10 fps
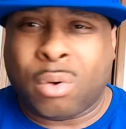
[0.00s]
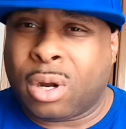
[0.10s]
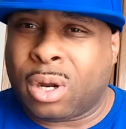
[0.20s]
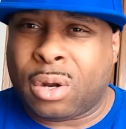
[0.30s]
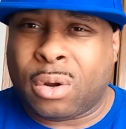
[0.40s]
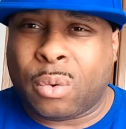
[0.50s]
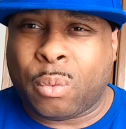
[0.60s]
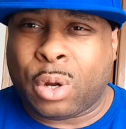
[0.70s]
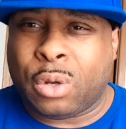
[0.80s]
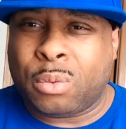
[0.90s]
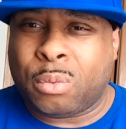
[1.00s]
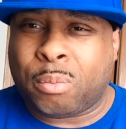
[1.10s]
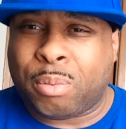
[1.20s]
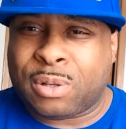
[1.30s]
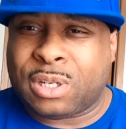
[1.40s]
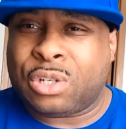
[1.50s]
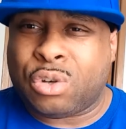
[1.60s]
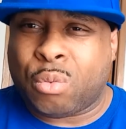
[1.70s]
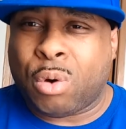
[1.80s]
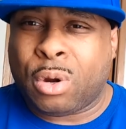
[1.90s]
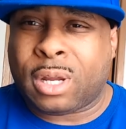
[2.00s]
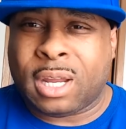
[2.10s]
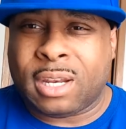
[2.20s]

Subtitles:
or where you present your work